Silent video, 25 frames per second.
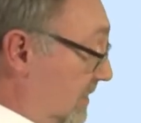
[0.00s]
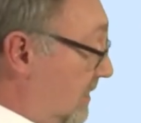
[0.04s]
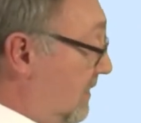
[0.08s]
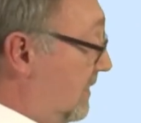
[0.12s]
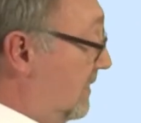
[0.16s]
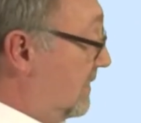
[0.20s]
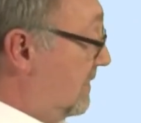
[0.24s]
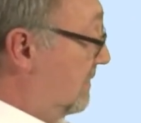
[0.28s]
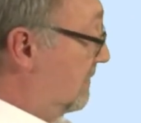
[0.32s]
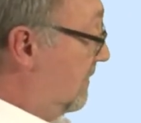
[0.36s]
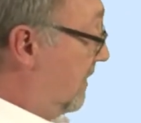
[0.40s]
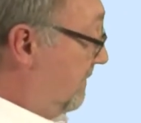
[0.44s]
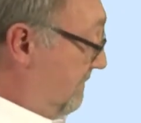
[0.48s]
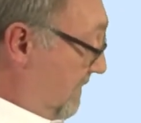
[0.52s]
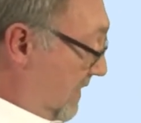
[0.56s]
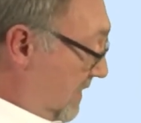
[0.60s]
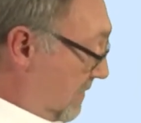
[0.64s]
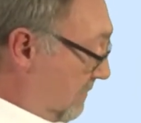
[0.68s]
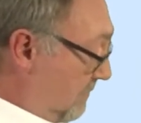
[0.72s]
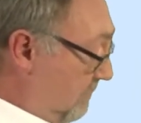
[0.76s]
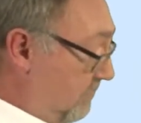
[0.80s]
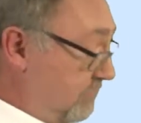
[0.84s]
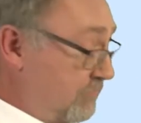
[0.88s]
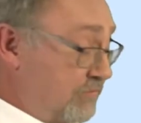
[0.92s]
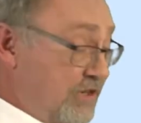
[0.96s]
So I've
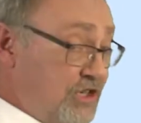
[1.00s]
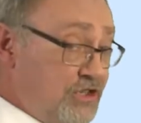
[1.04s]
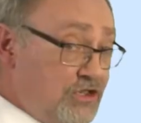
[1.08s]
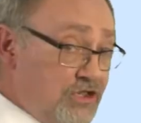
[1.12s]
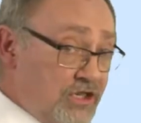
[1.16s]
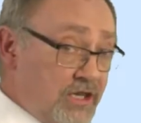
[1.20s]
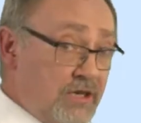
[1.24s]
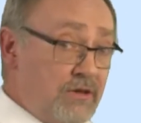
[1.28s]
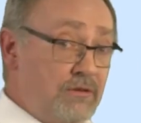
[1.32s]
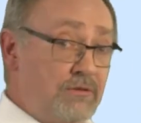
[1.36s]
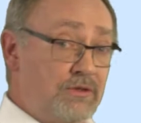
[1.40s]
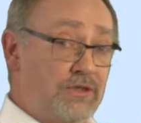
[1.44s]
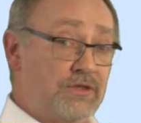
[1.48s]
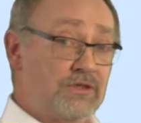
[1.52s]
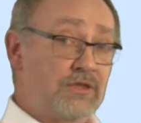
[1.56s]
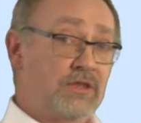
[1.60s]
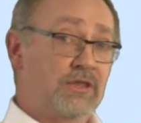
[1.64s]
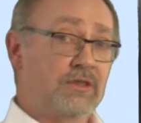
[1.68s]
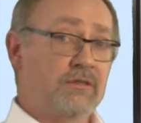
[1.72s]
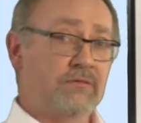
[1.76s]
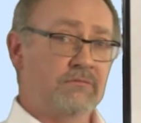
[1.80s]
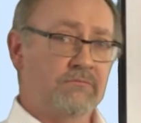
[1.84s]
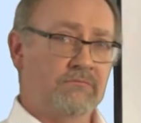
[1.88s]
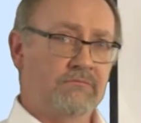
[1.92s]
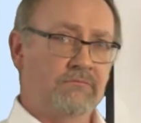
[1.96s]
now reduced
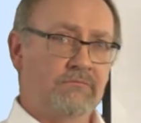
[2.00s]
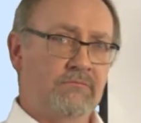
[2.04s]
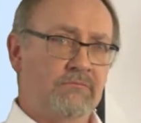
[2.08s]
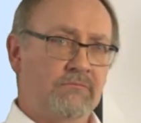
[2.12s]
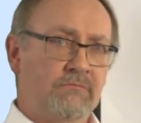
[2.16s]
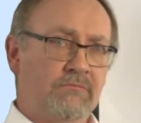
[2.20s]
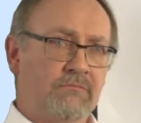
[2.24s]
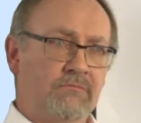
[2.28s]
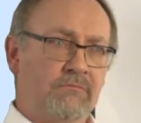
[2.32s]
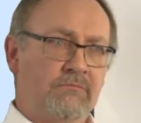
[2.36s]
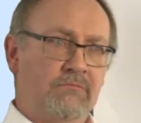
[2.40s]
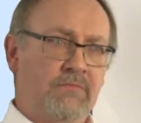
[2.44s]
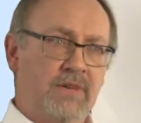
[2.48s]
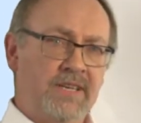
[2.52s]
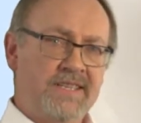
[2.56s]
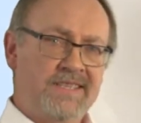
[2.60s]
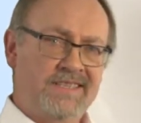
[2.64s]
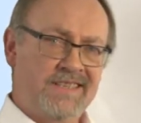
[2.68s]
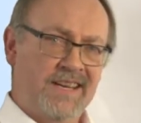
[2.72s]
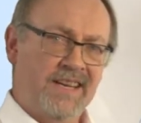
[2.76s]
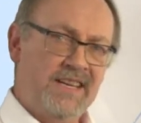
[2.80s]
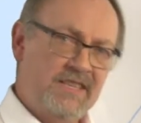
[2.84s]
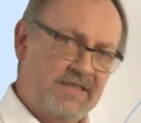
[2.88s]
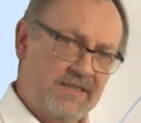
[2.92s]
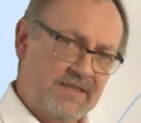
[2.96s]
my
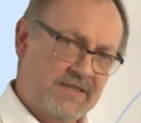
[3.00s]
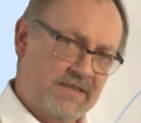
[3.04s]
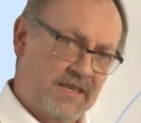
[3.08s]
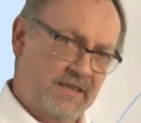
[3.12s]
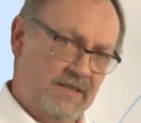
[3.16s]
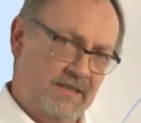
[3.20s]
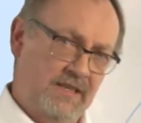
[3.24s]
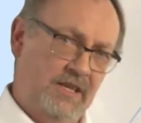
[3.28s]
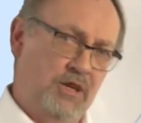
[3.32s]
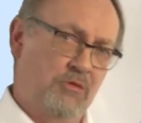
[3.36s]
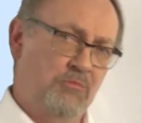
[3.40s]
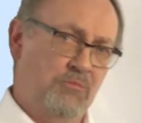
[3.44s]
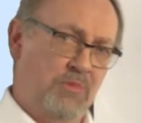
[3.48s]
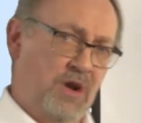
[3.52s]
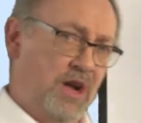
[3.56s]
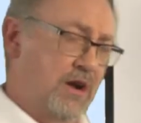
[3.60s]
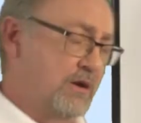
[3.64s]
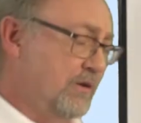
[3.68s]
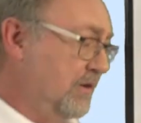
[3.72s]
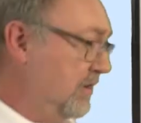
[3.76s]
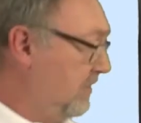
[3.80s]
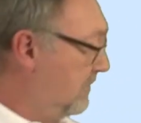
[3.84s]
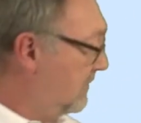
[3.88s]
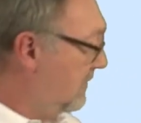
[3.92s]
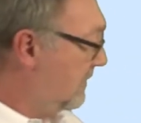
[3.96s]
data center
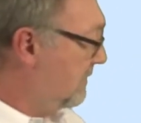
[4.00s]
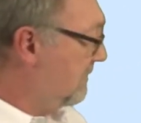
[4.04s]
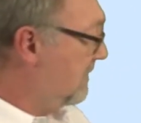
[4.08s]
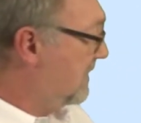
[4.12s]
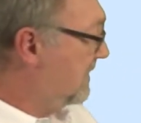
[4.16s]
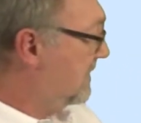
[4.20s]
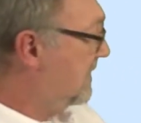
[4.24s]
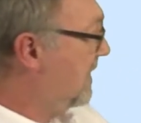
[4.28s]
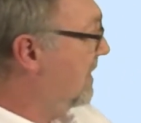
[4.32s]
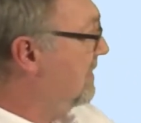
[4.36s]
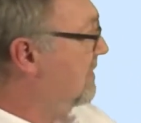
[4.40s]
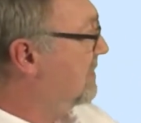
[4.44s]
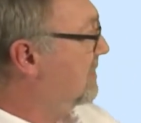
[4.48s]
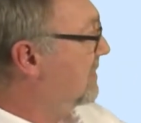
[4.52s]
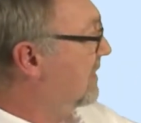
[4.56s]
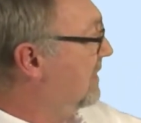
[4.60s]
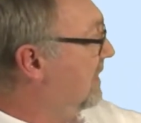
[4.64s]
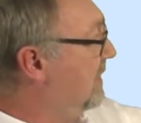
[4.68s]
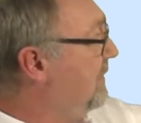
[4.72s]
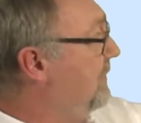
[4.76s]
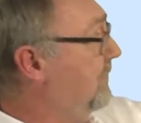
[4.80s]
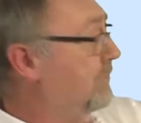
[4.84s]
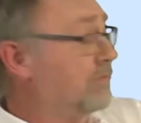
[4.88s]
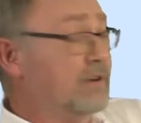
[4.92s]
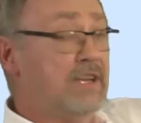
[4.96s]
components to
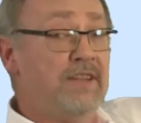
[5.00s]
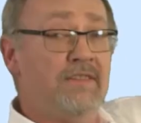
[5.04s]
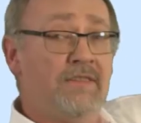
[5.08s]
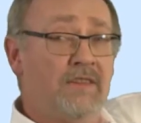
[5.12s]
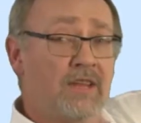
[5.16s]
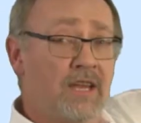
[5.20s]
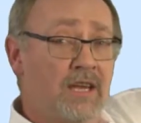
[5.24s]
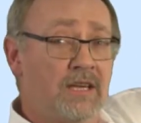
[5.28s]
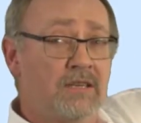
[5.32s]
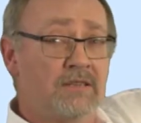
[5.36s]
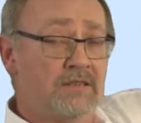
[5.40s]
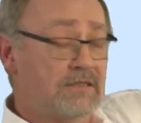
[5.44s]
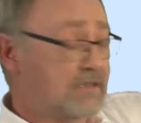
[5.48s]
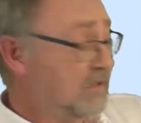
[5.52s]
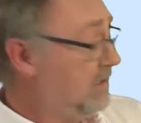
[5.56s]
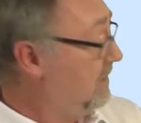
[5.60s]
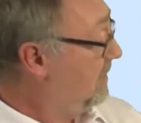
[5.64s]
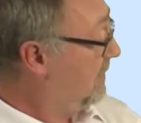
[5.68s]
essentially three things: